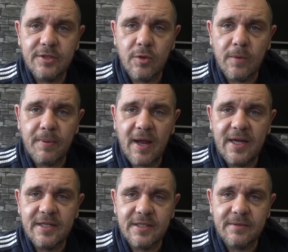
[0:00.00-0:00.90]
squad
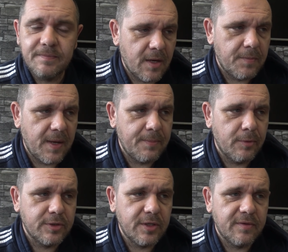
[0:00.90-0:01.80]
players and, you know,
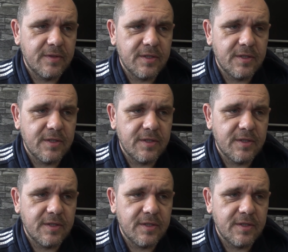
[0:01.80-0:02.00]
people to